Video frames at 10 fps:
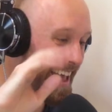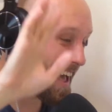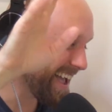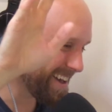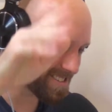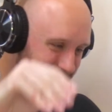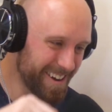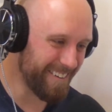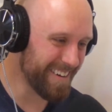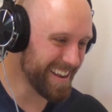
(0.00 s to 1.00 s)
hey, how's it
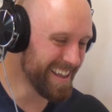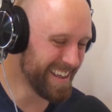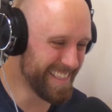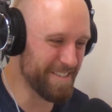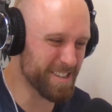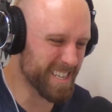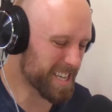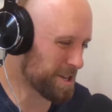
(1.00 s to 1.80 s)
going? They have this,